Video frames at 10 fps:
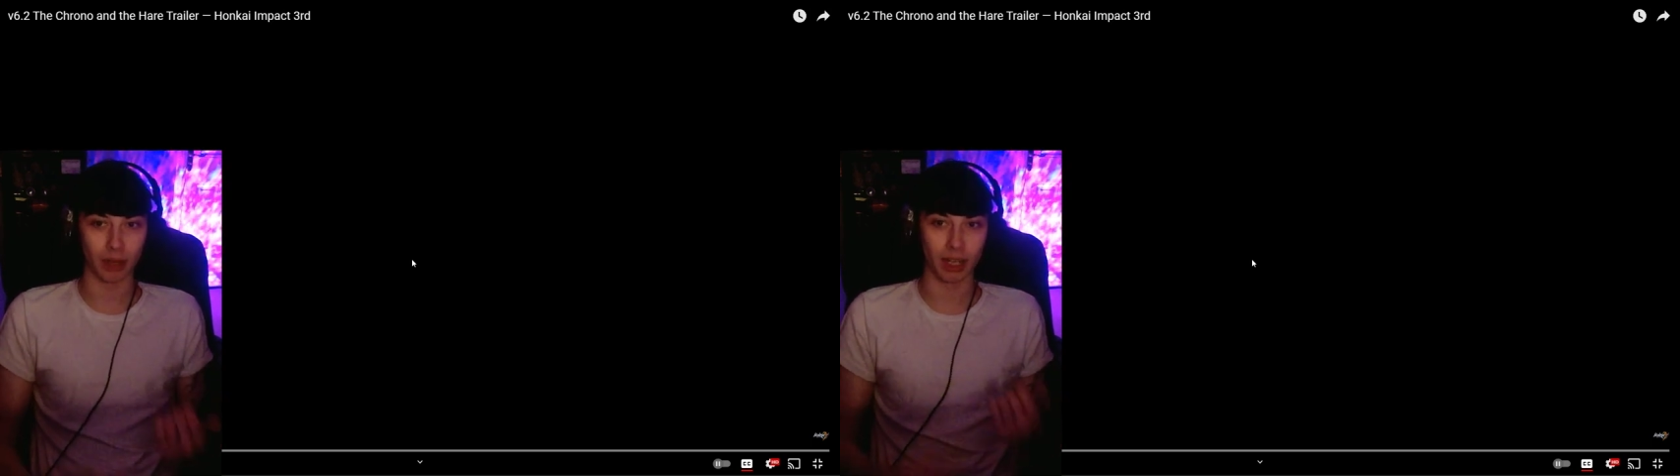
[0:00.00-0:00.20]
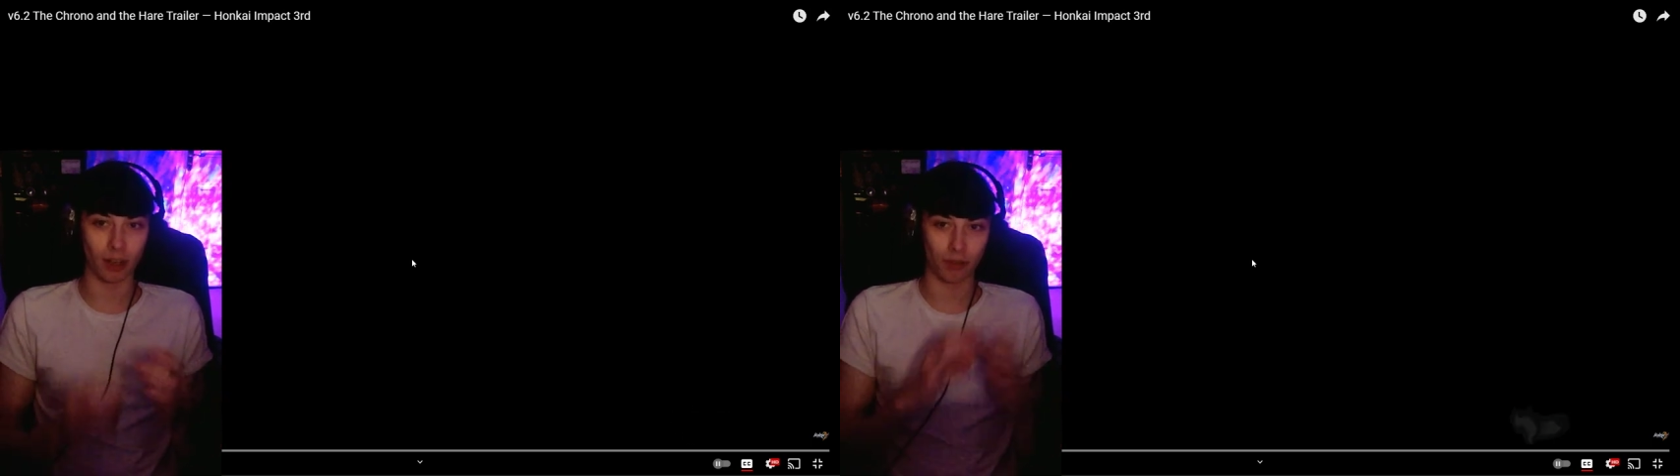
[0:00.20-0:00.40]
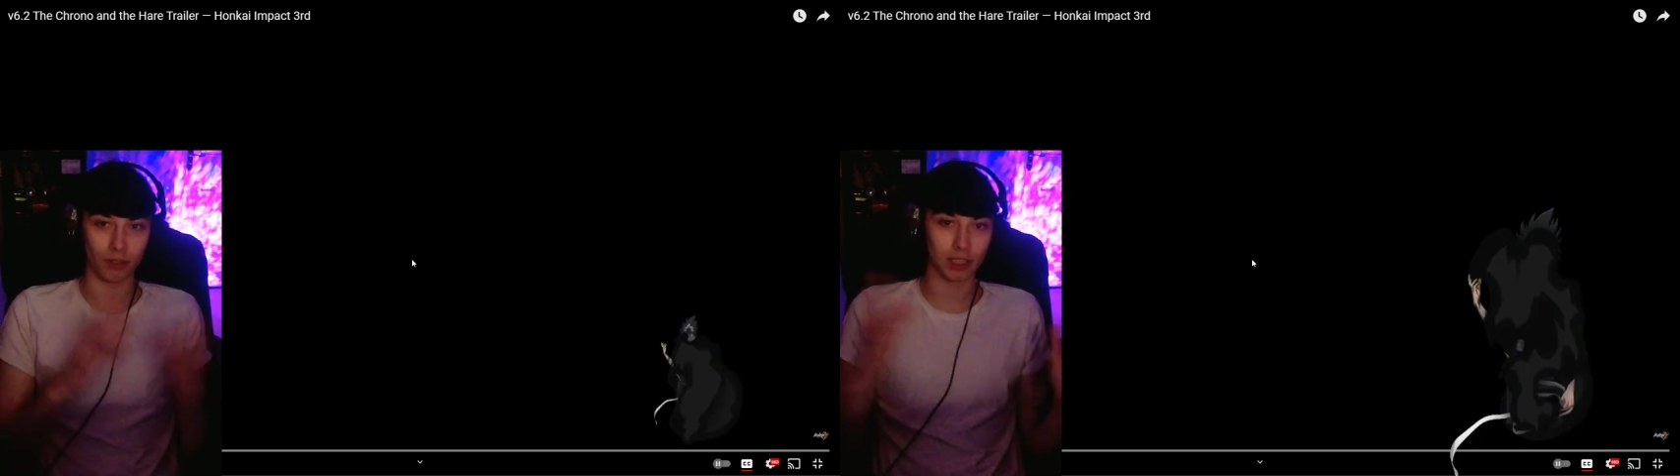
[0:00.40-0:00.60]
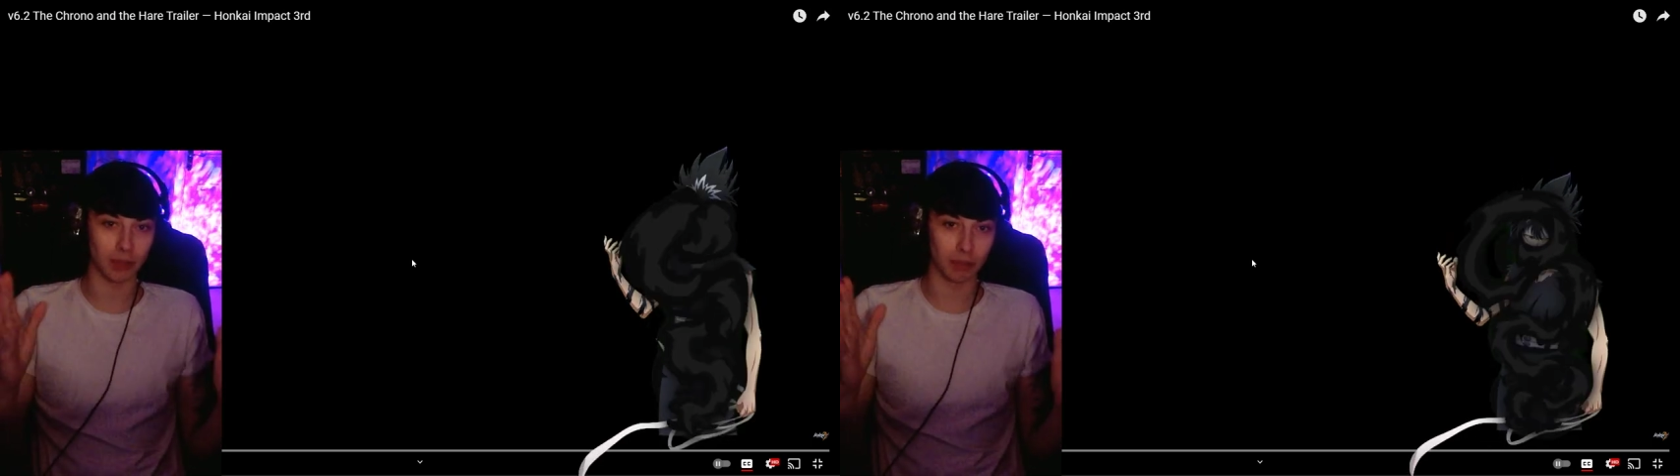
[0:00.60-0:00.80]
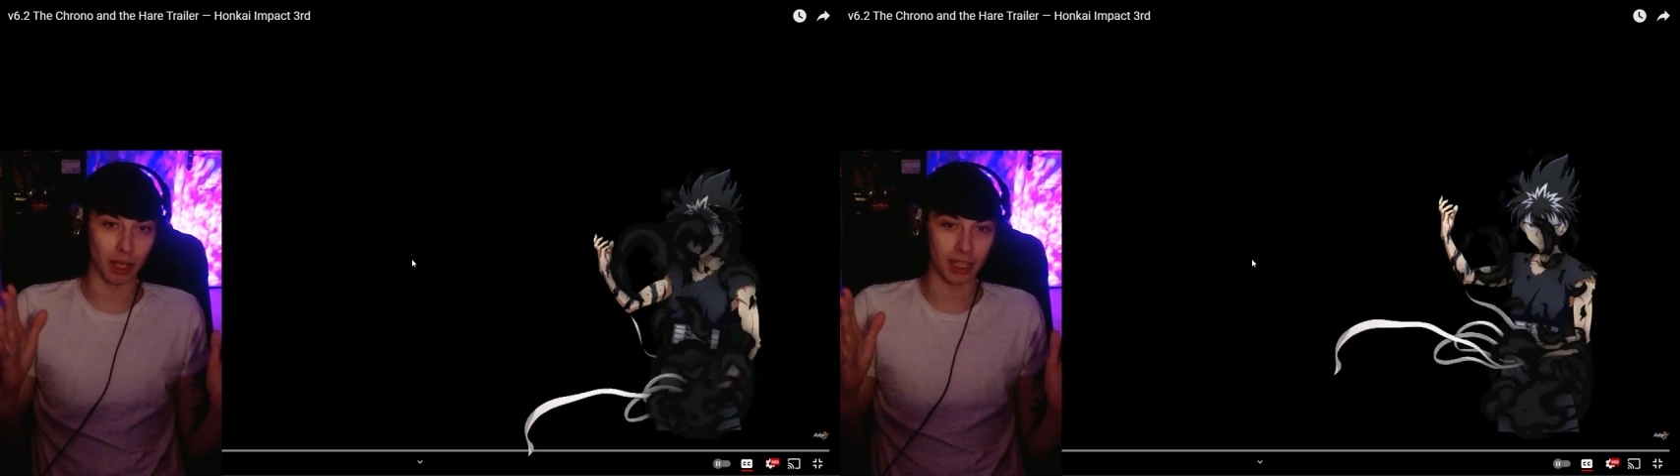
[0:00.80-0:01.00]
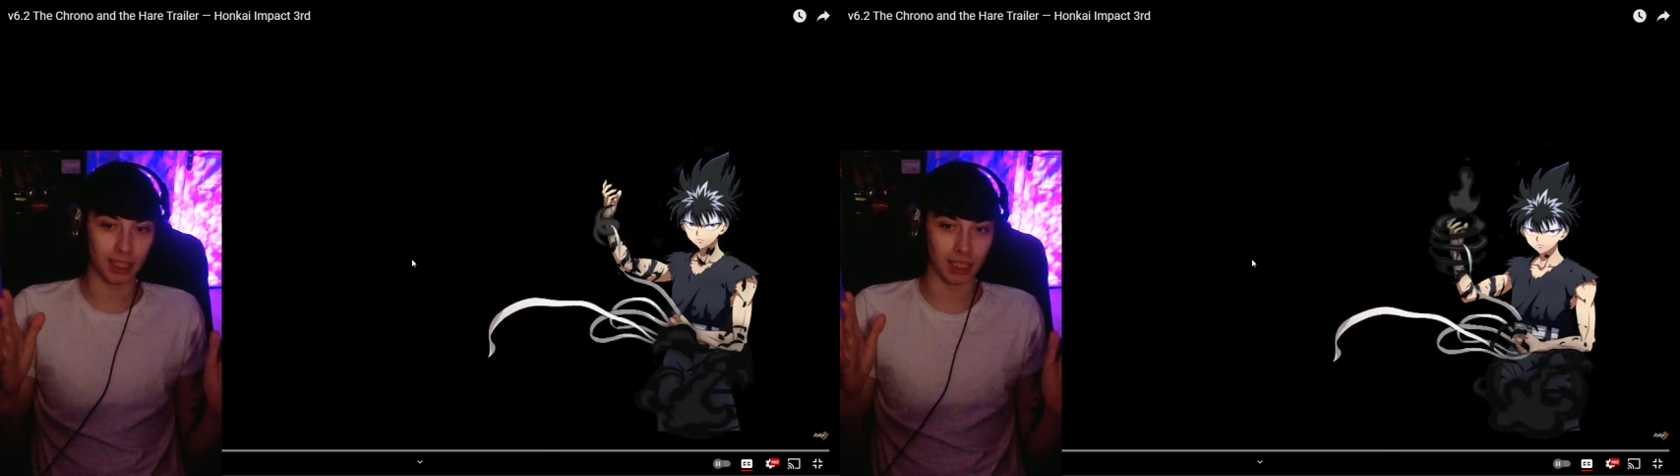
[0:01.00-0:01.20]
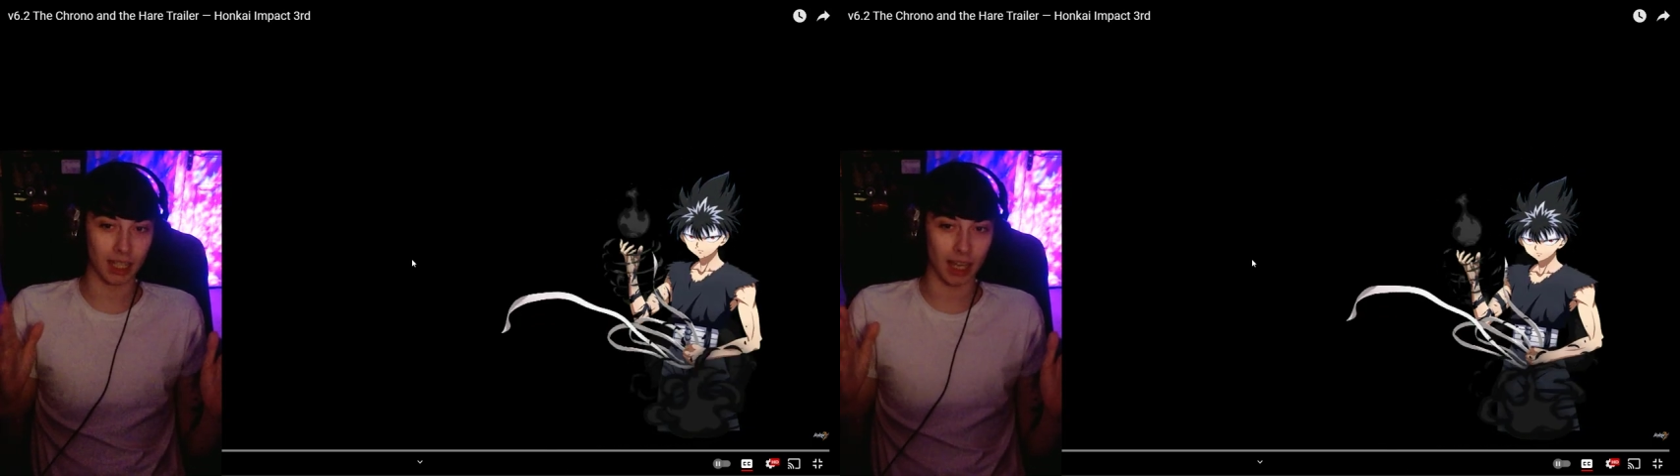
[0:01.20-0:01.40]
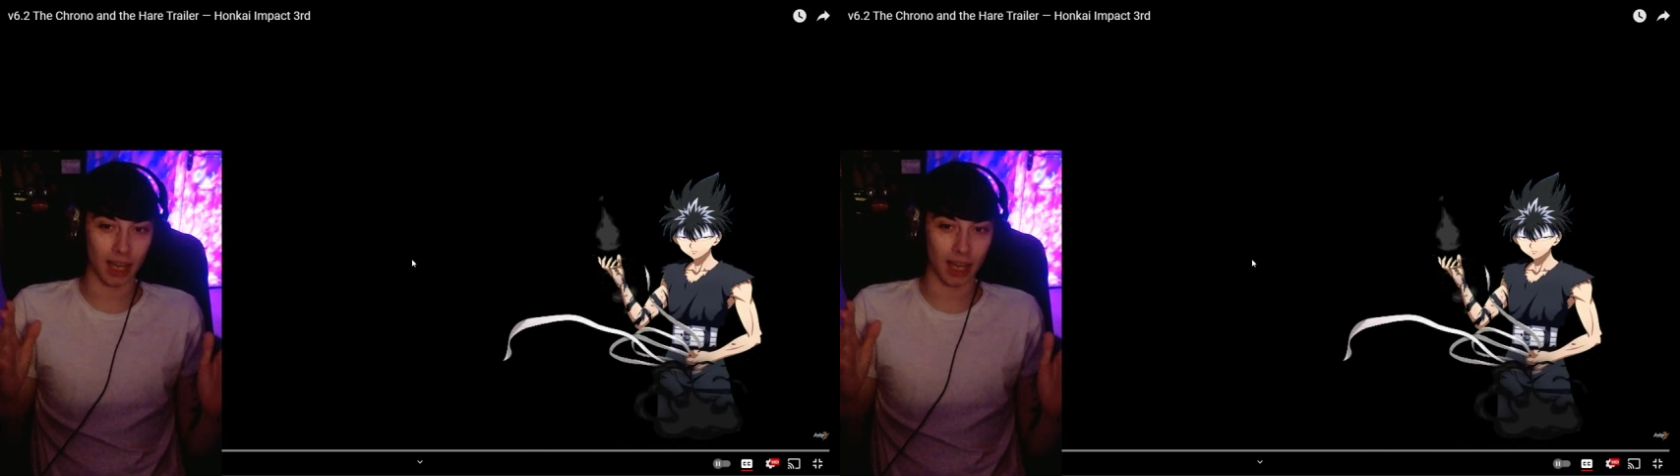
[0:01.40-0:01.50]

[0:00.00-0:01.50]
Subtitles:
and it obviously plays it